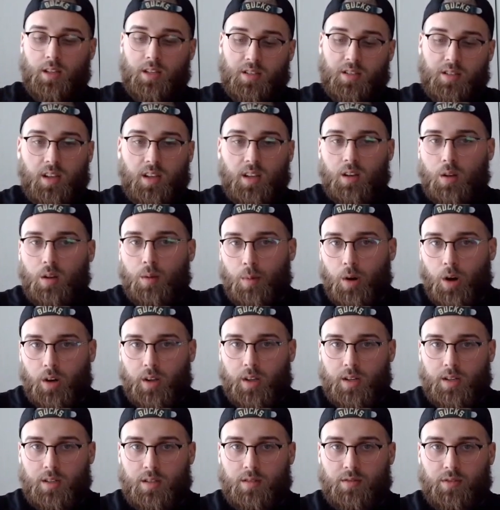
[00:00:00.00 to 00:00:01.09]
single
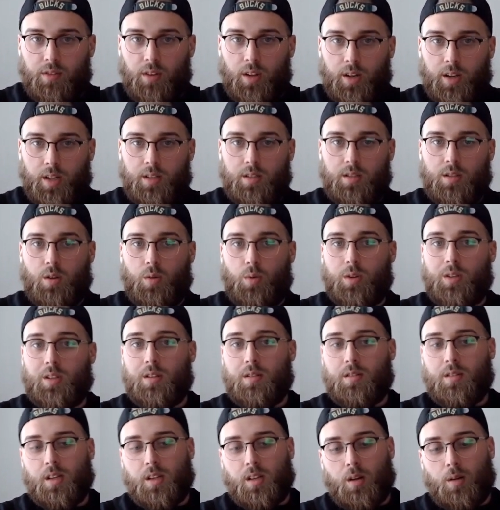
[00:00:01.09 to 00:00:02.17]
market is flooded. So when the
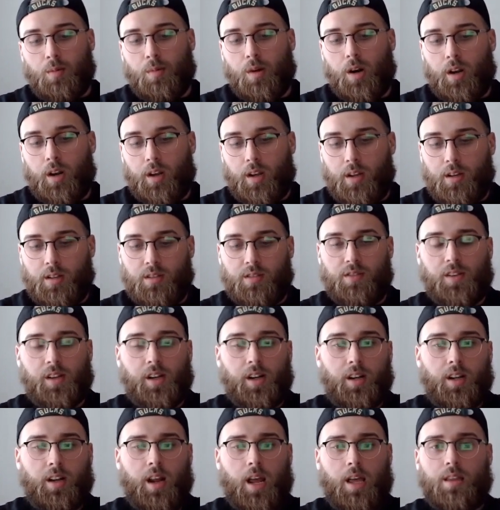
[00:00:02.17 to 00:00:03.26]
single market is
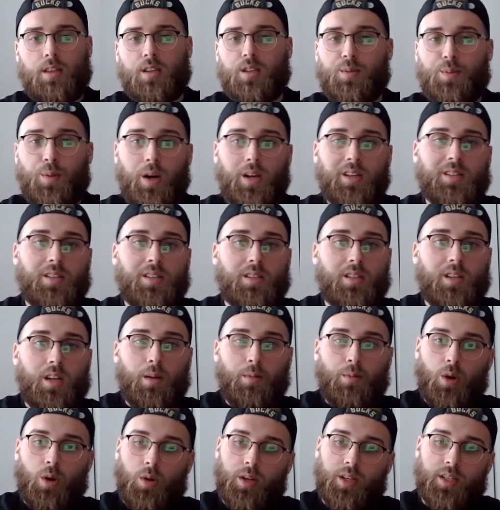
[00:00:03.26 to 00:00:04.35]
flooded and these prices
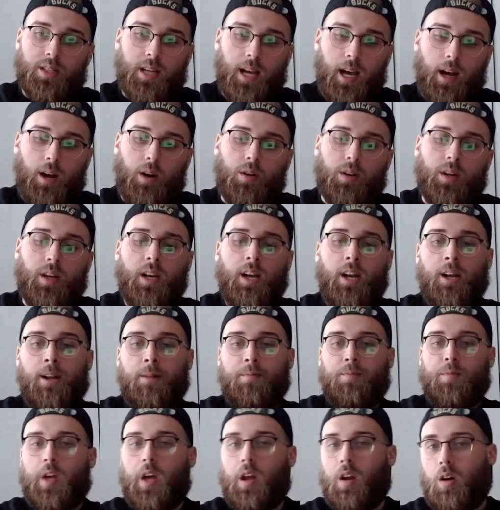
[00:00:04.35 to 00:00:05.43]
keep going down,
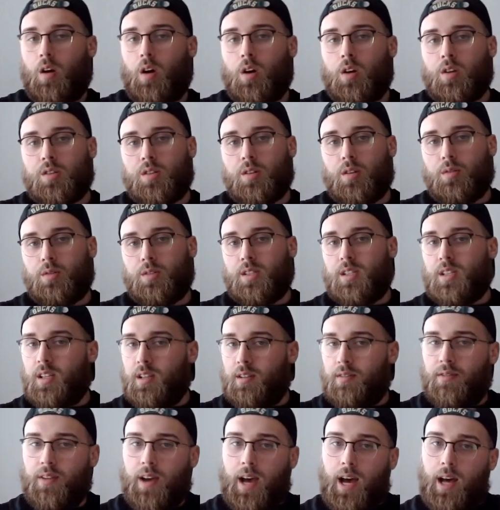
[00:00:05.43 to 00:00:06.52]
that also
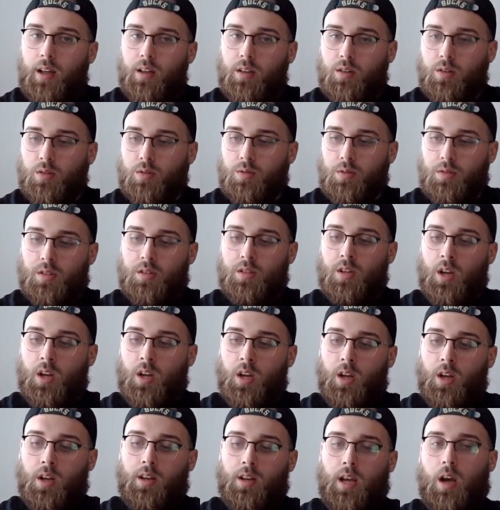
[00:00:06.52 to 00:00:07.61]
devalues
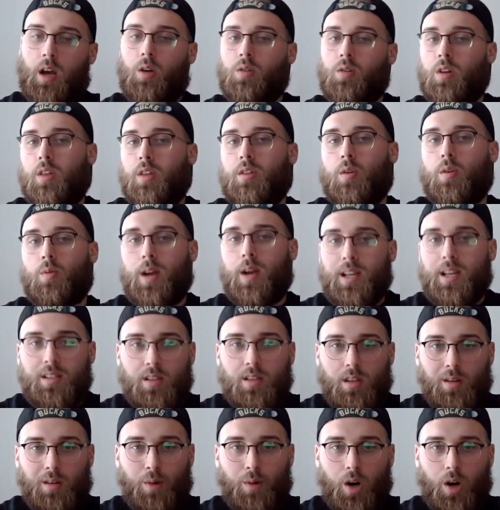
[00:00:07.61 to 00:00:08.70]
not only the rest of
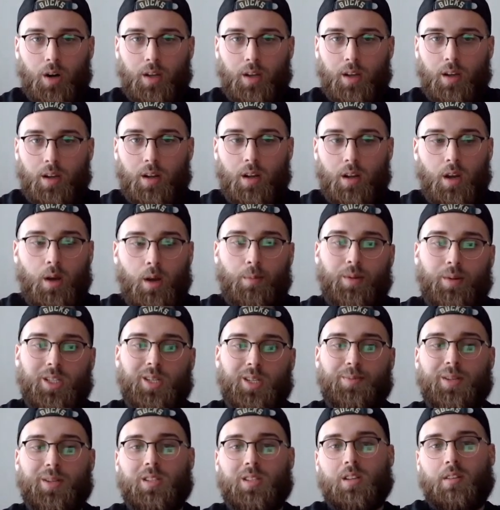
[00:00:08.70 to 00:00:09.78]
the market, but
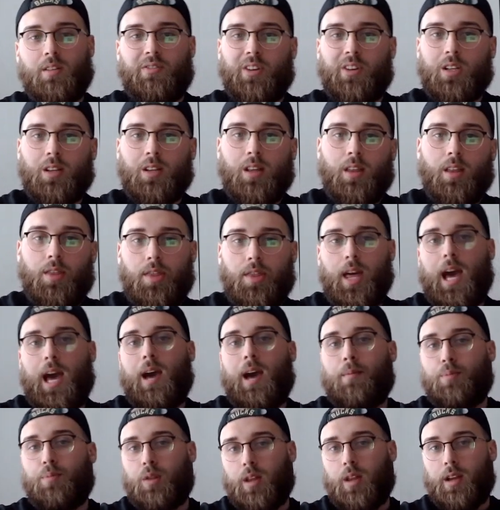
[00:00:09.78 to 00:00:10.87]
specifically
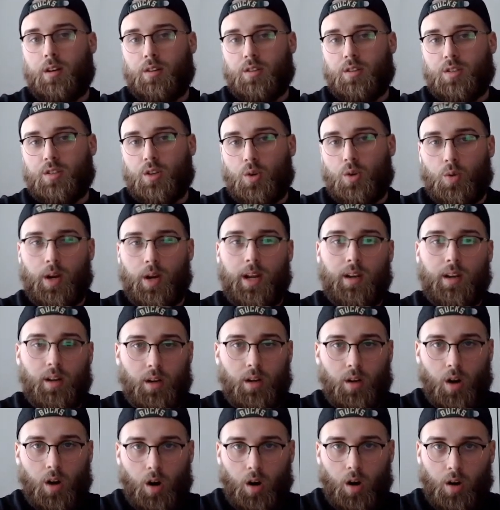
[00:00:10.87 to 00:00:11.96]
that player's
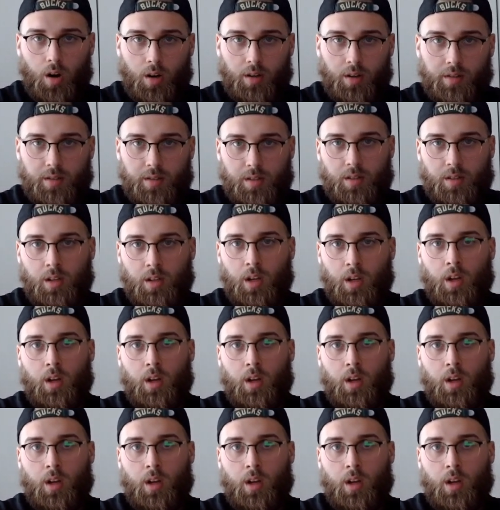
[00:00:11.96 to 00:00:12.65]
graded cards.